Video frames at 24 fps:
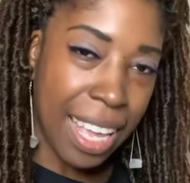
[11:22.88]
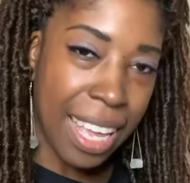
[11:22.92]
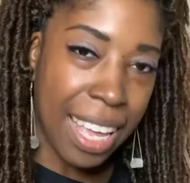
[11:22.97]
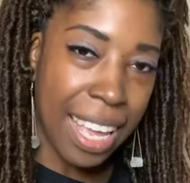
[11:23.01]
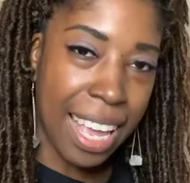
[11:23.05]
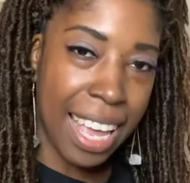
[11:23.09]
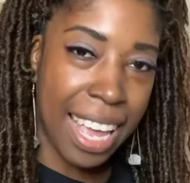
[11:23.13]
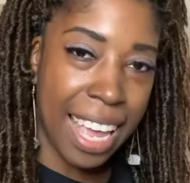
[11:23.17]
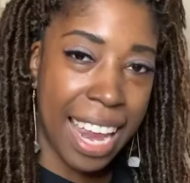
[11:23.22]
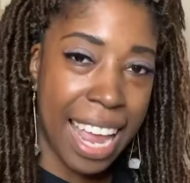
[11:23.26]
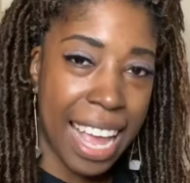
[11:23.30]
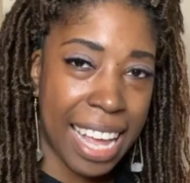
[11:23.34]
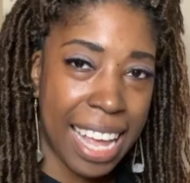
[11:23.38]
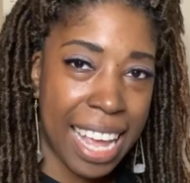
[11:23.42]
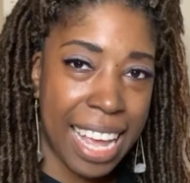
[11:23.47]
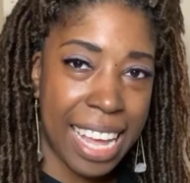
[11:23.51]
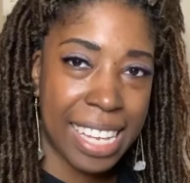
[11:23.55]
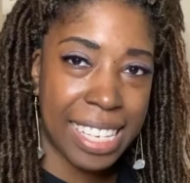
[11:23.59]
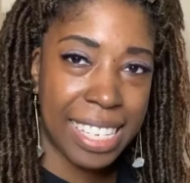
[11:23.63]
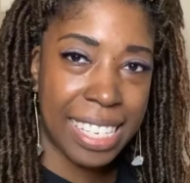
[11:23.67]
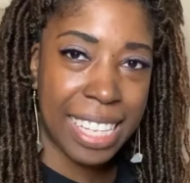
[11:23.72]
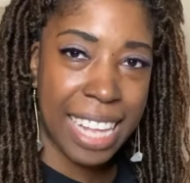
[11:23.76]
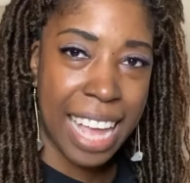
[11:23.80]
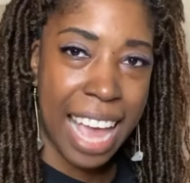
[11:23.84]
And I
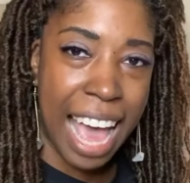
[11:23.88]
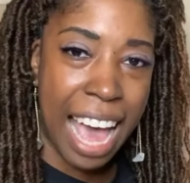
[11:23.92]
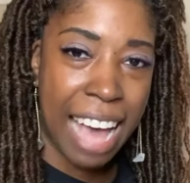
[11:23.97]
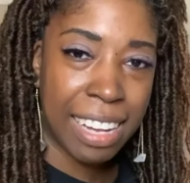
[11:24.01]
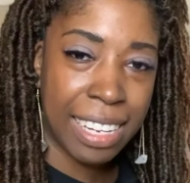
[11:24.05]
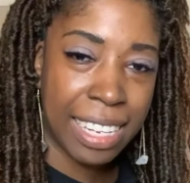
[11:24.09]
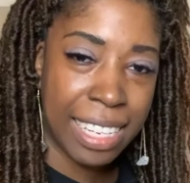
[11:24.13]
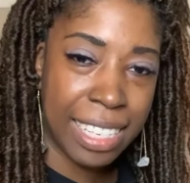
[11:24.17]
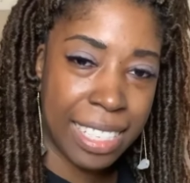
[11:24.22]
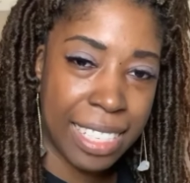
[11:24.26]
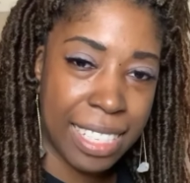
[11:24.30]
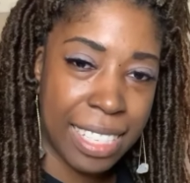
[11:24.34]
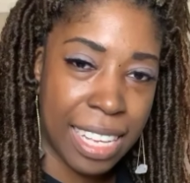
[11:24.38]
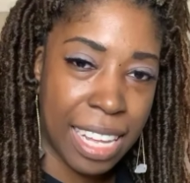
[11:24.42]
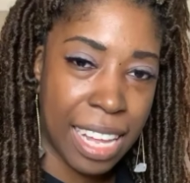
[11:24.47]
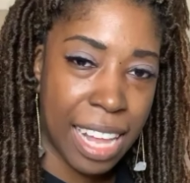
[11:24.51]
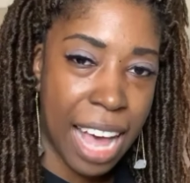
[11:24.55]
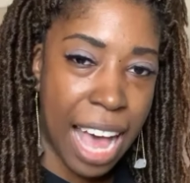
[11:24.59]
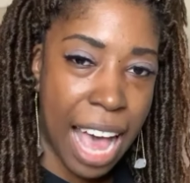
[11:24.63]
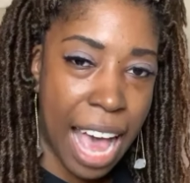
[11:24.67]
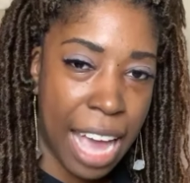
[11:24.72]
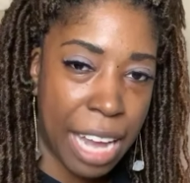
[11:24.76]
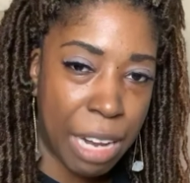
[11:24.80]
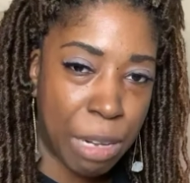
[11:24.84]
guess the outlet
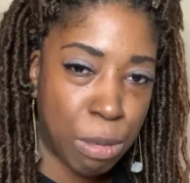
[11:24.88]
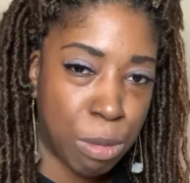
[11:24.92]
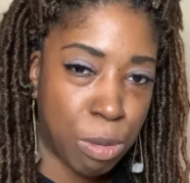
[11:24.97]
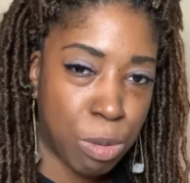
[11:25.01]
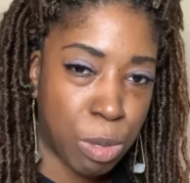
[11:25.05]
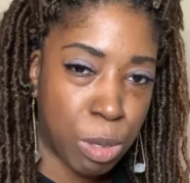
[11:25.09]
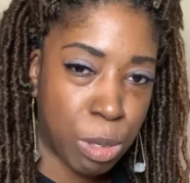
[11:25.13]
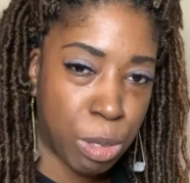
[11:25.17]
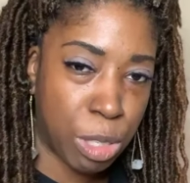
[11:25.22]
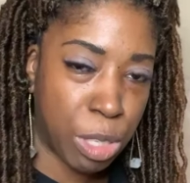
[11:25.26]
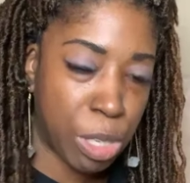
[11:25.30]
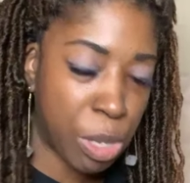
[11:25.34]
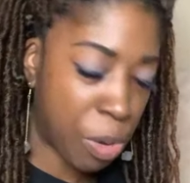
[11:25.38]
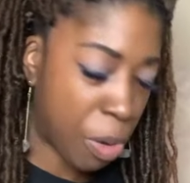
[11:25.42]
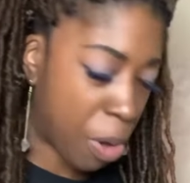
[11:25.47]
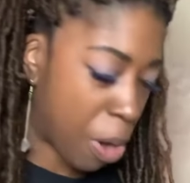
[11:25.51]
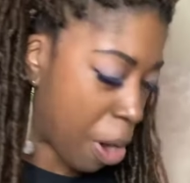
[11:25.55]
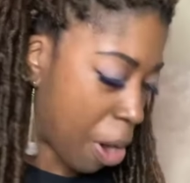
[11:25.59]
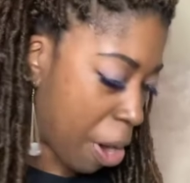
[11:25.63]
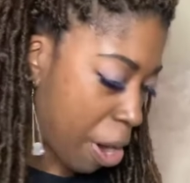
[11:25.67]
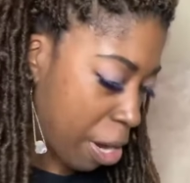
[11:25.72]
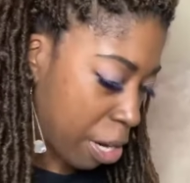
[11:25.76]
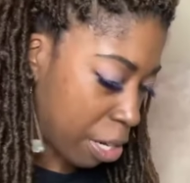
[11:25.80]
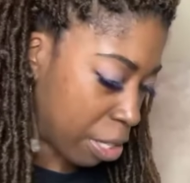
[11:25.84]
sale items were so
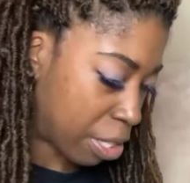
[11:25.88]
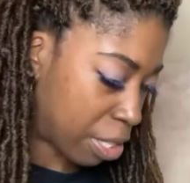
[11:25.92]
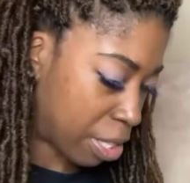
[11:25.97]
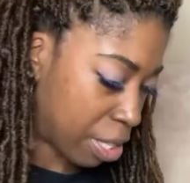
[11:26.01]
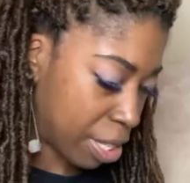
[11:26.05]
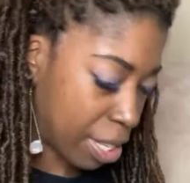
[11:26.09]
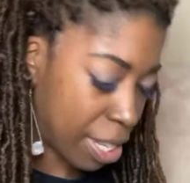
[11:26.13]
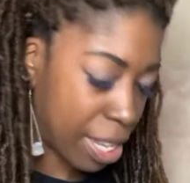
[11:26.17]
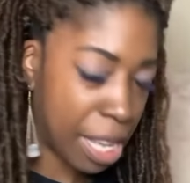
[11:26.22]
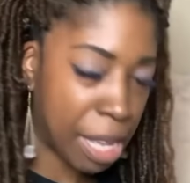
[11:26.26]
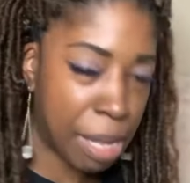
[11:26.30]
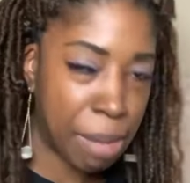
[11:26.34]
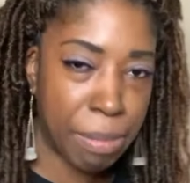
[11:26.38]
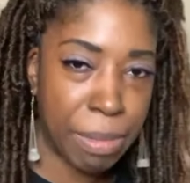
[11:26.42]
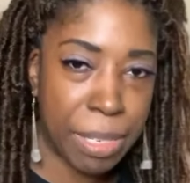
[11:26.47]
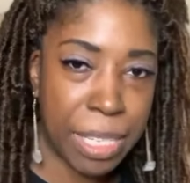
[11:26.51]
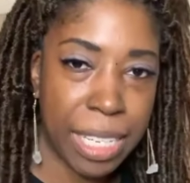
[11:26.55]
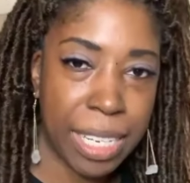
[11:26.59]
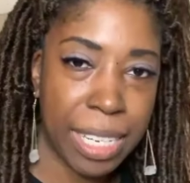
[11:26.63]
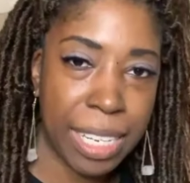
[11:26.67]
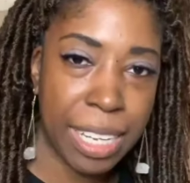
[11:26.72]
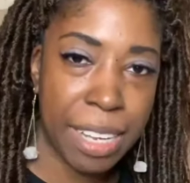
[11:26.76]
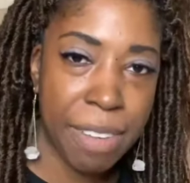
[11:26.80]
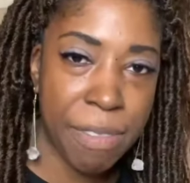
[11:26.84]
hard to
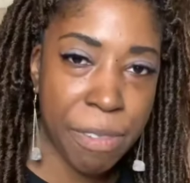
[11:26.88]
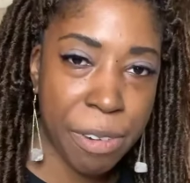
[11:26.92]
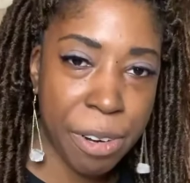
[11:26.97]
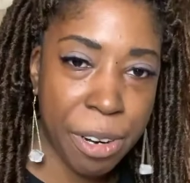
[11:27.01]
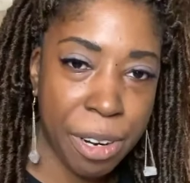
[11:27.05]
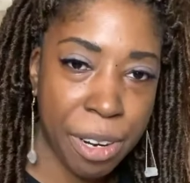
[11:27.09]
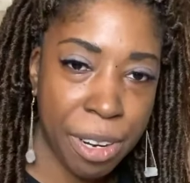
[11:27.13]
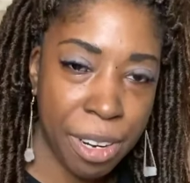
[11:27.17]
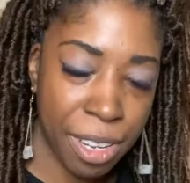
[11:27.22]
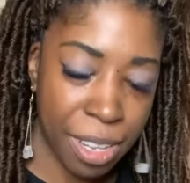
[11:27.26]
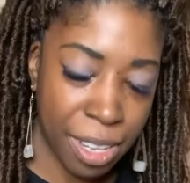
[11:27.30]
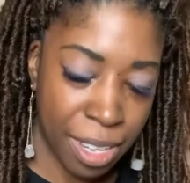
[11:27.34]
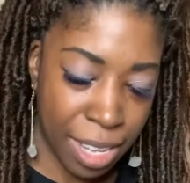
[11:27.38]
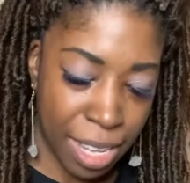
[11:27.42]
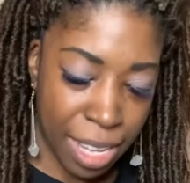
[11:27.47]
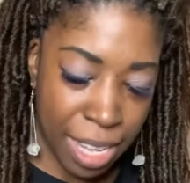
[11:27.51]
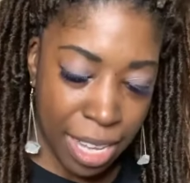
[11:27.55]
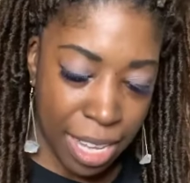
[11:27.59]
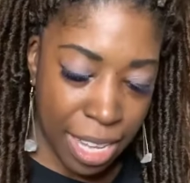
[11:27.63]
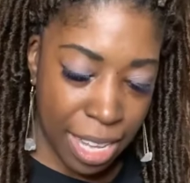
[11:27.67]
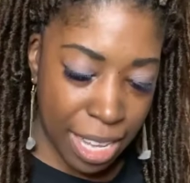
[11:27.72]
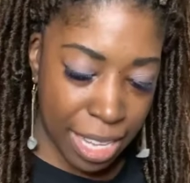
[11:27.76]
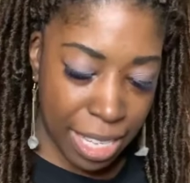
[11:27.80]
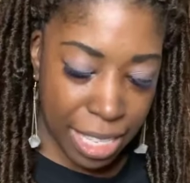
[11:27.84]
deliver.
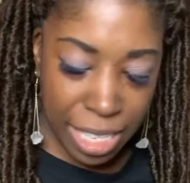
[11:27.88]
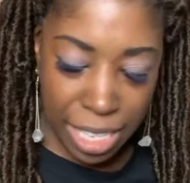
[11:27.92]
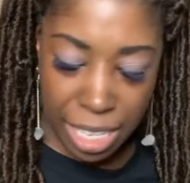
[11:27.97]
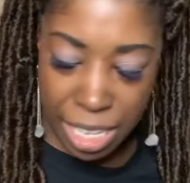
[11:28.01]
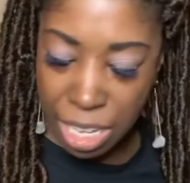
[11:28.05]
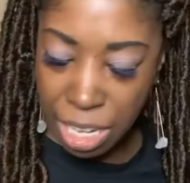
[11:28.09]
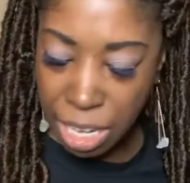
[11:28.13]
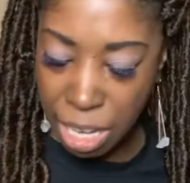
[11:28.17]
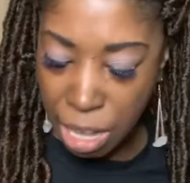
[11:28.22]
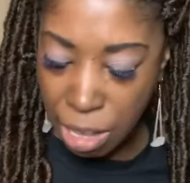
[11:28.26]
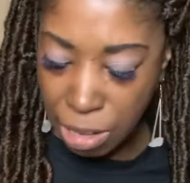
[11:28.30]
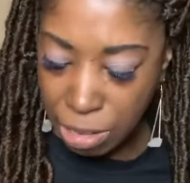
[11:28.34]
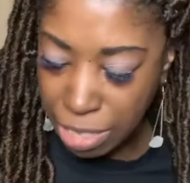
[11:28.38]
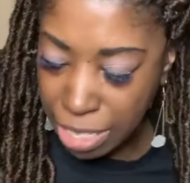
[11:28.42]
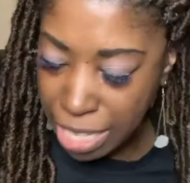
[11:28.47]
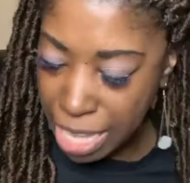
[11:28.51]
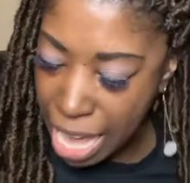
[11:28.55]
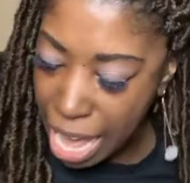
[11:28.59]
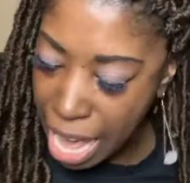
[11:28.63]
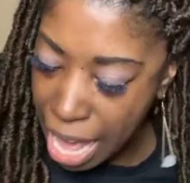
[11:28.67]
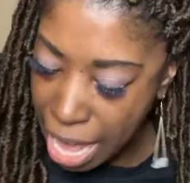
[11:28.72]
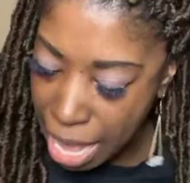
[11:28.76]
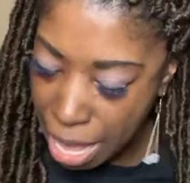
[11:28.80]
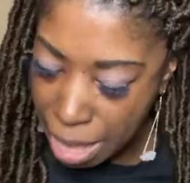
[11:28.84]
It took a long
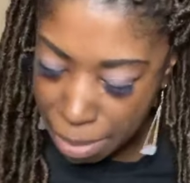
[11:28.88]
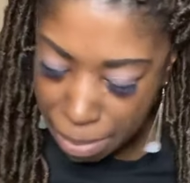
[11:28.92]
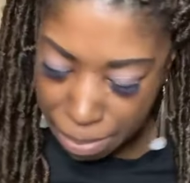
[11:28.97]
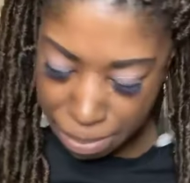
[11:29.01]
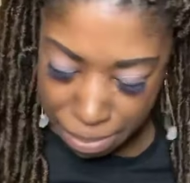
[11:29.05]
time.